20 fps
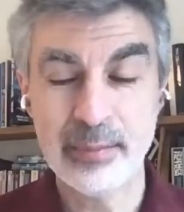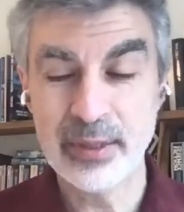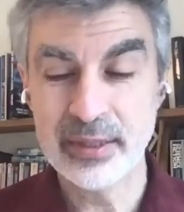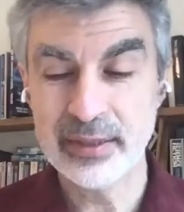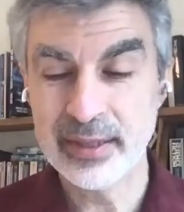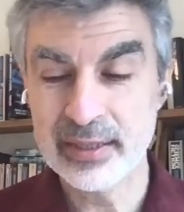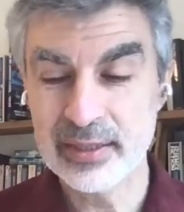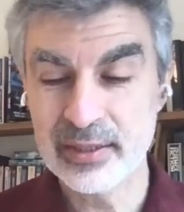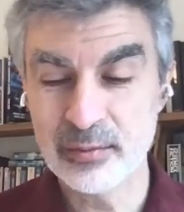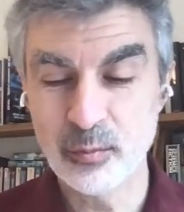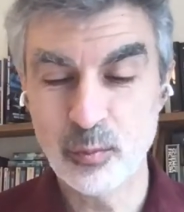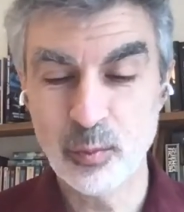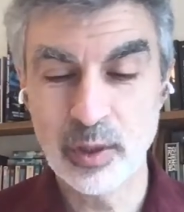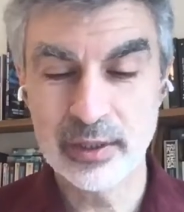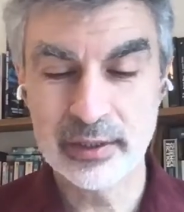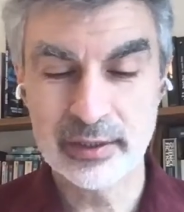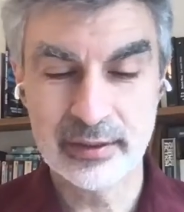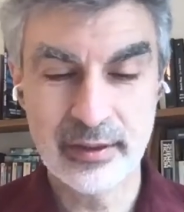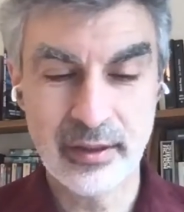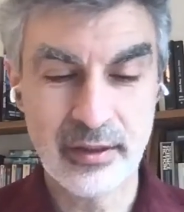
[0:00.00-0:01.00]
I mean, that's
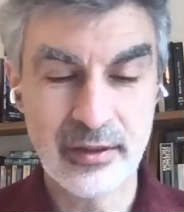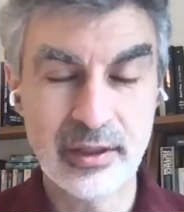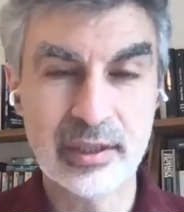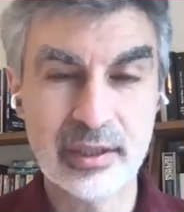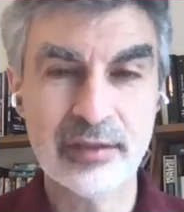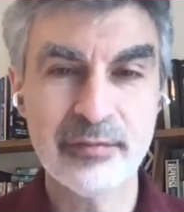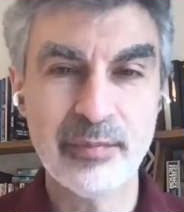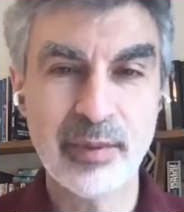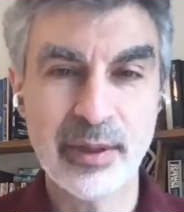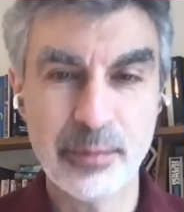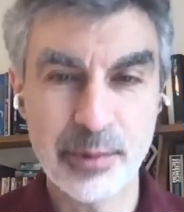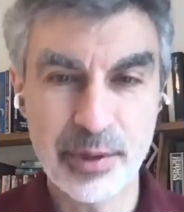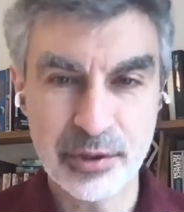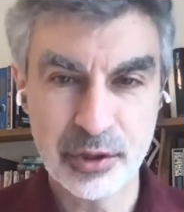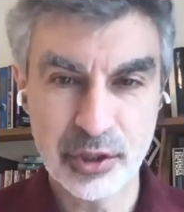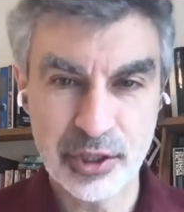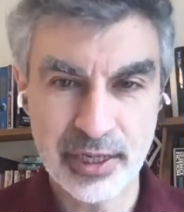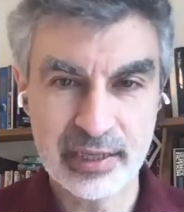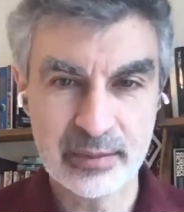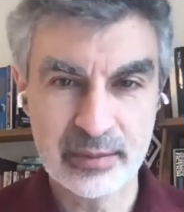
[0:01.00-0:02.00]
what a lot of my
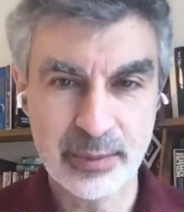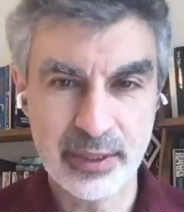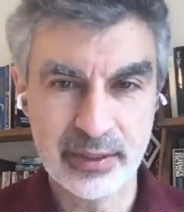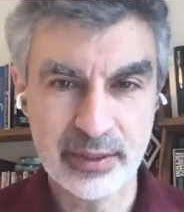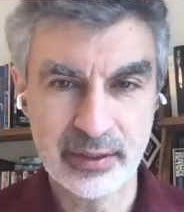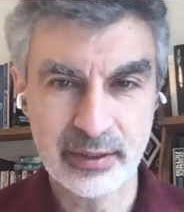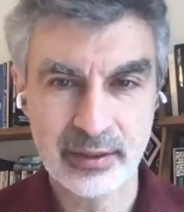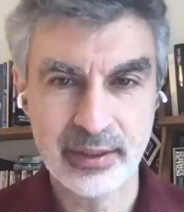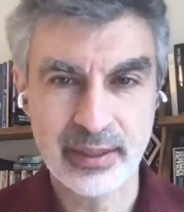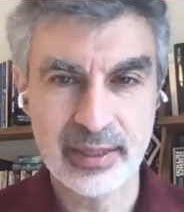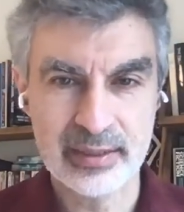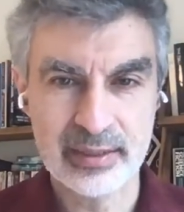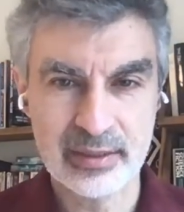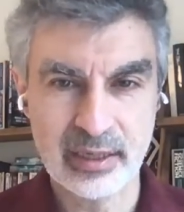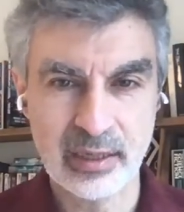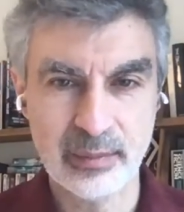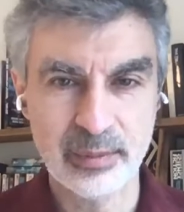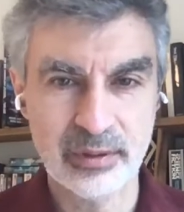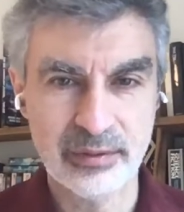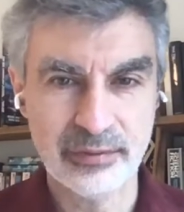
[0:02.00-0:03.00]
research has been in the last
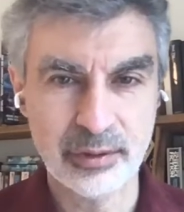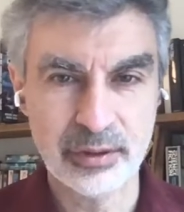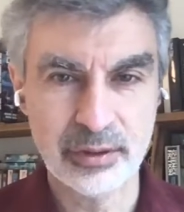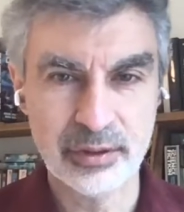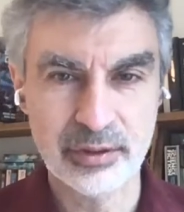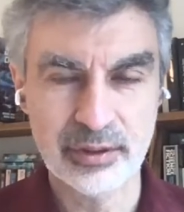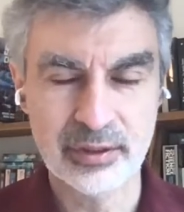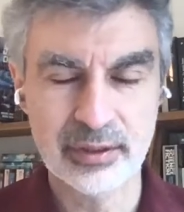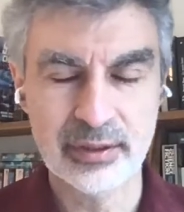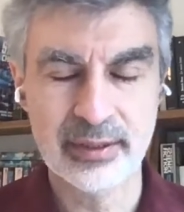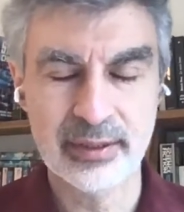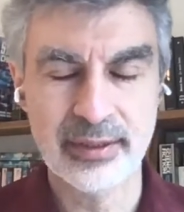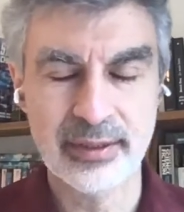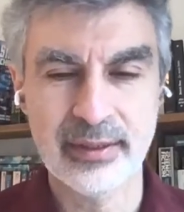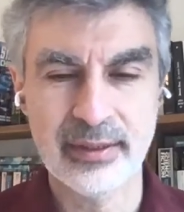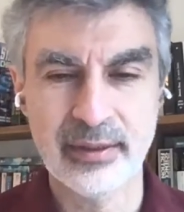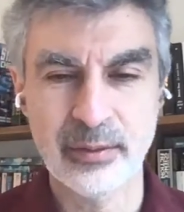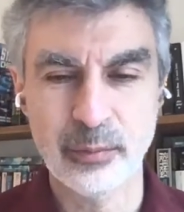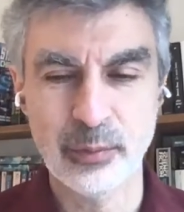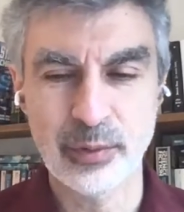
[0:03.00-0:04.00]
couple of years
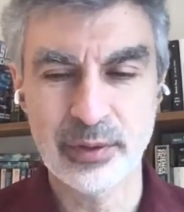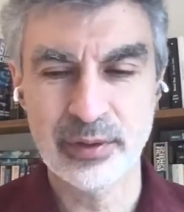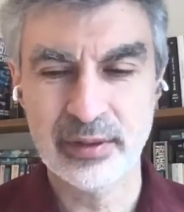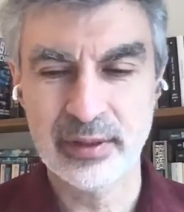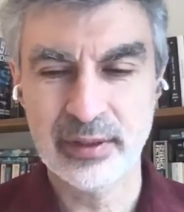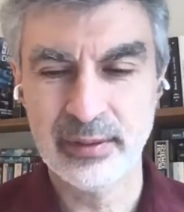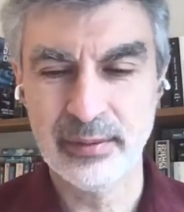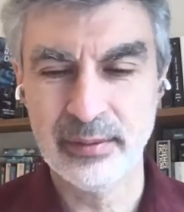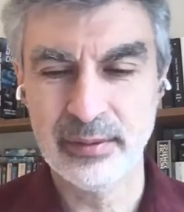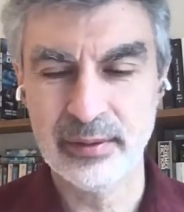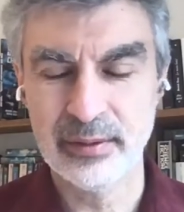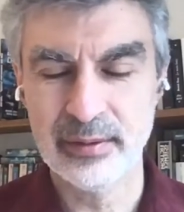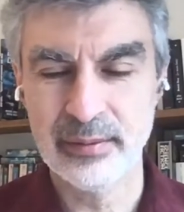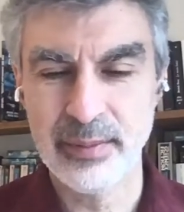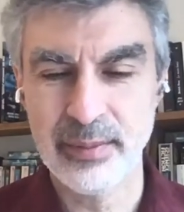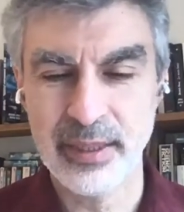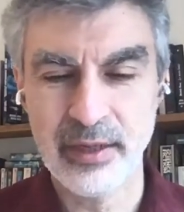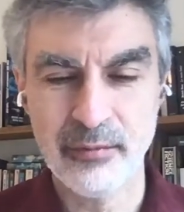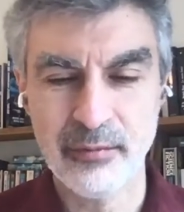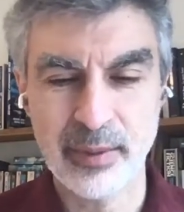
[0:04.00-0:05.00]
uh, with uh,
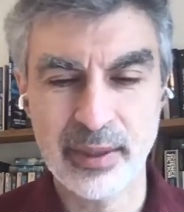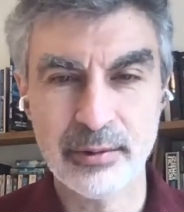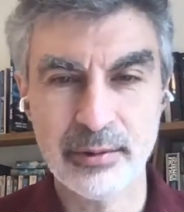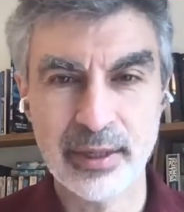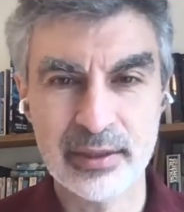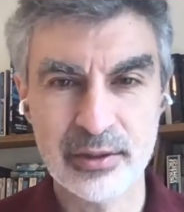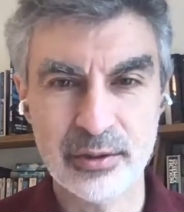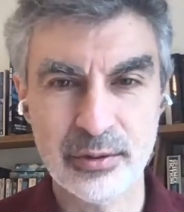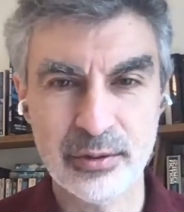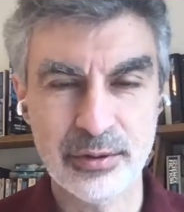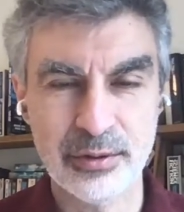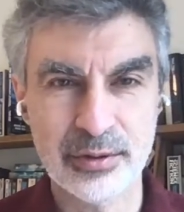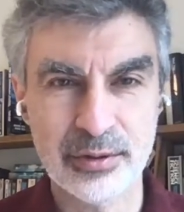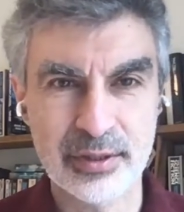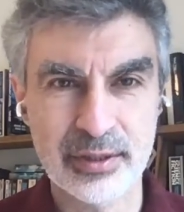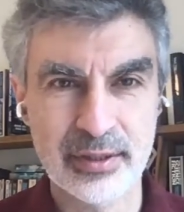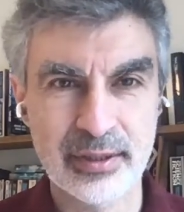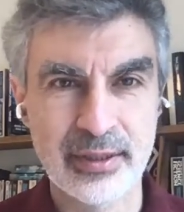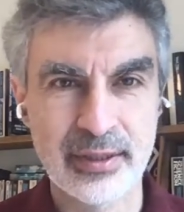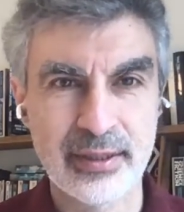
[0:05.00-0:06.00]
many of my grad
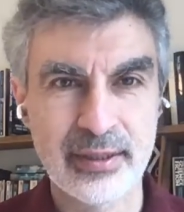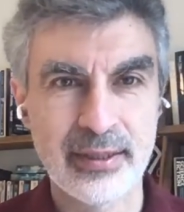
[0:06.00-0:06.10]
students.